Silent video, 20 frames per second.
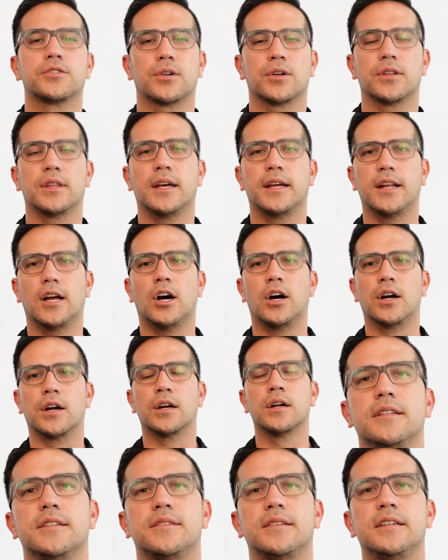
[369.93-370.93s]
sure that
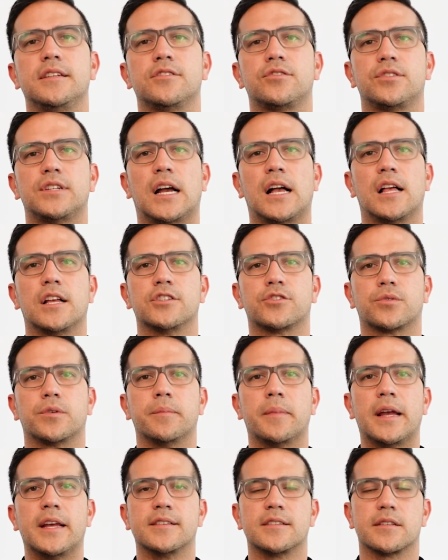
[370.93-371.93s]
our disease challenge
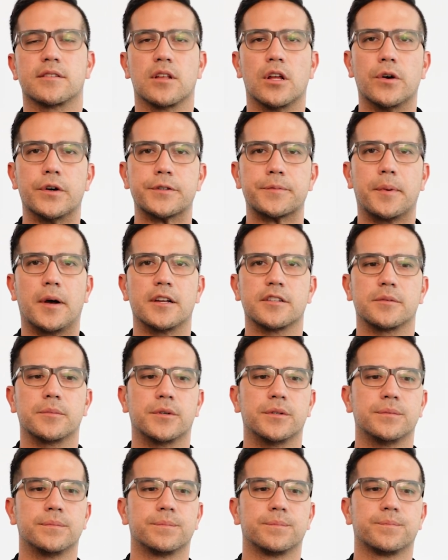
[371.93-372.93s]
remains as low as
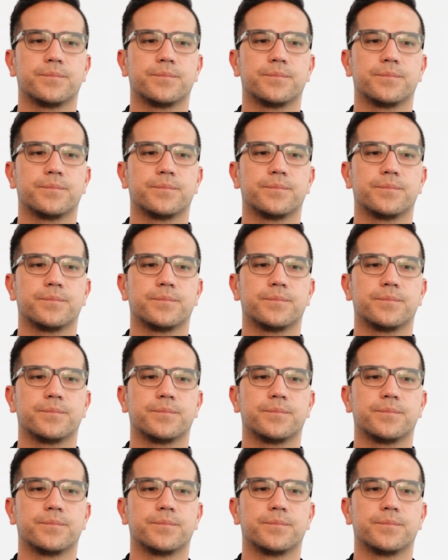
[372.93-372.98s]
possible.